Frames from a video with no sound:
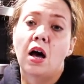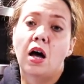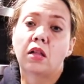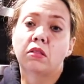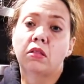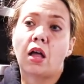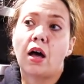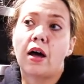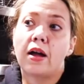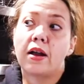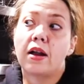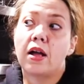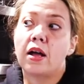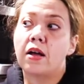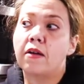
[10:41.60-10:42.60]
a lot
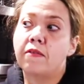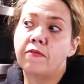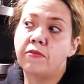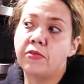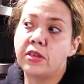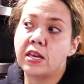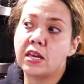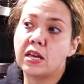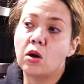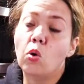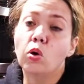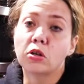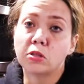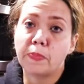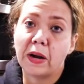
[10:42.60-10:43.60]
of the
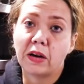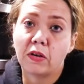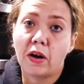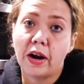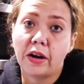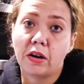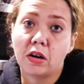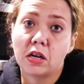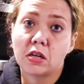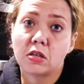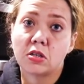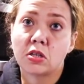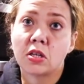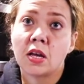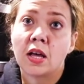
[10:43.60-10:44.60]
horseback
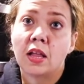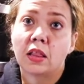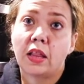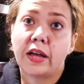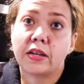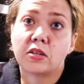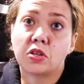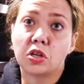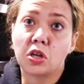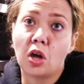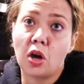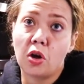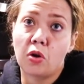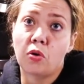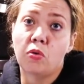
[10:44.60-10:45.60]
riders like to
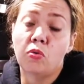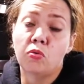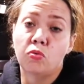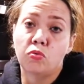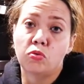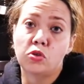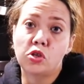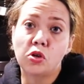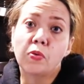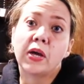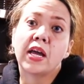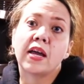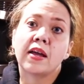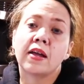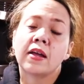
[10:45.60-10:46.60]
go to
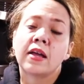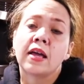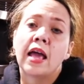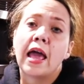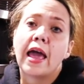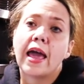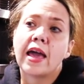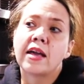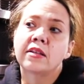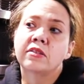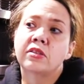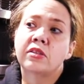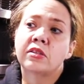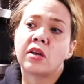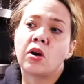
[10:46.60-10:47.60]
it.
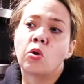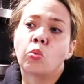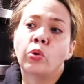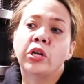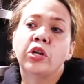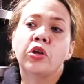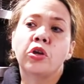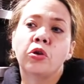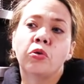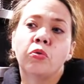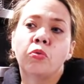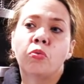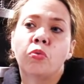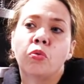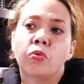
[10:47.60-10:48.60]
And so we
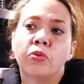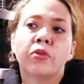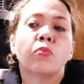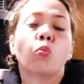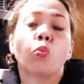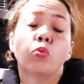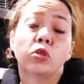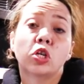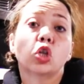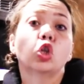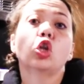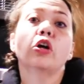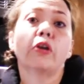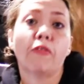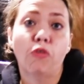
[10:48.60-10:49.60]
knew to
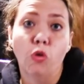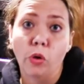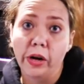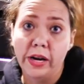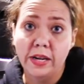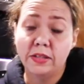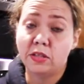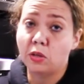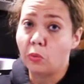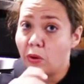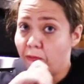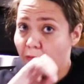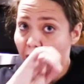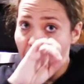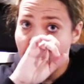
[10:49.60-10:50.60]
look for it. And so we
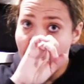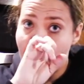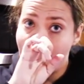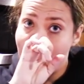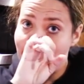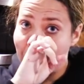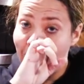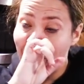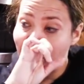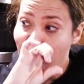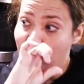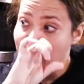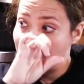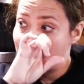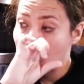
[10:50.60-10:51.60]
found it, and then we
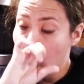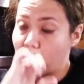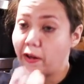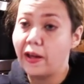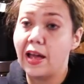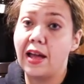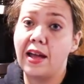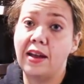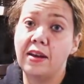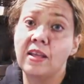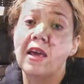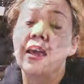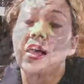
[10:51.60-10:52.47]
found the trailhead,